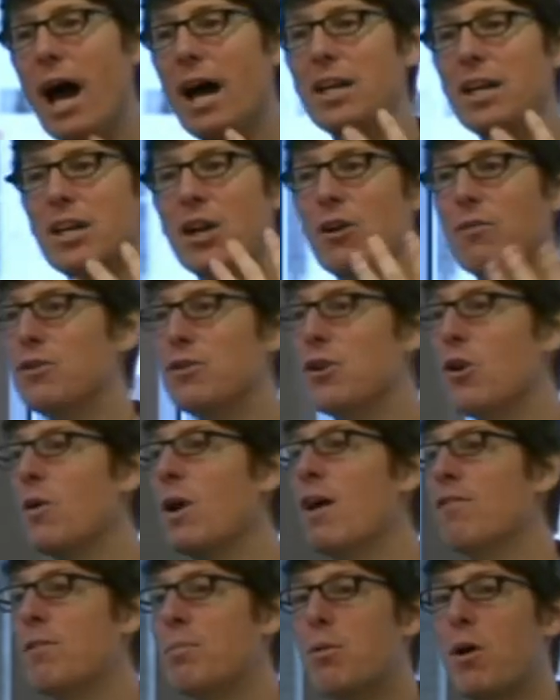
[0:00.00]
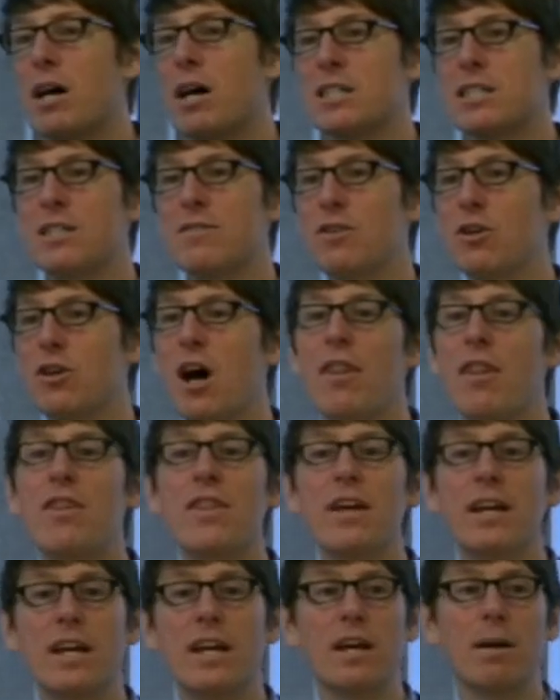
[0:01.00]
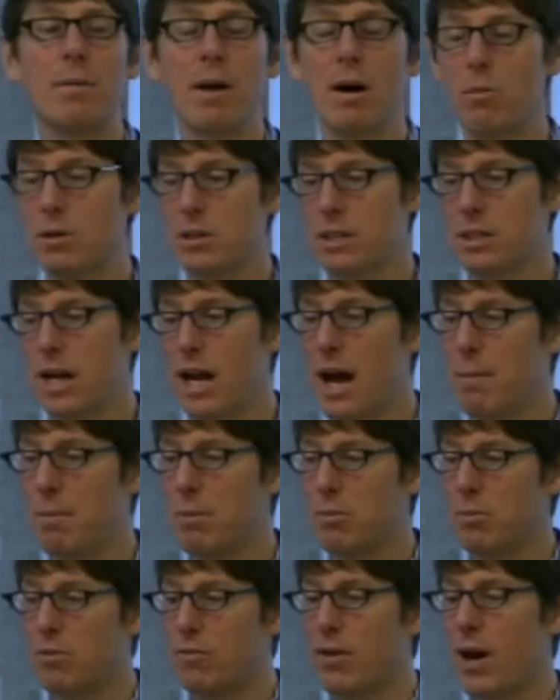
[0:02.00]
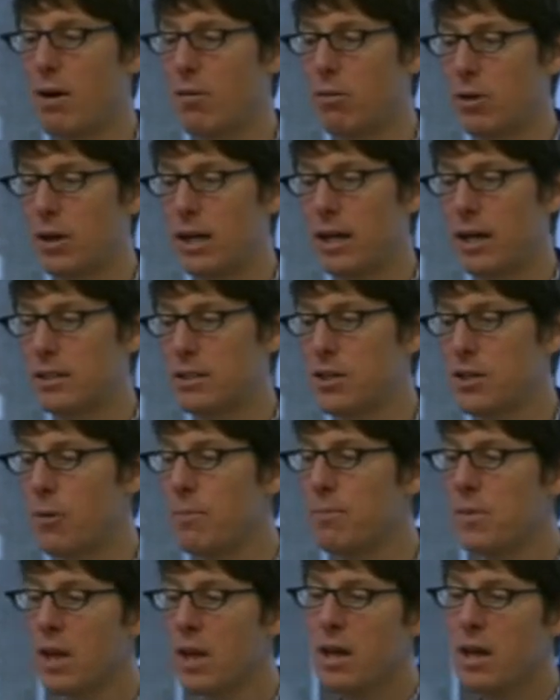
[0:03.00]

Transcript: you know, if you don't have a process, if you're not thinking about what's going to happen with viral hits. So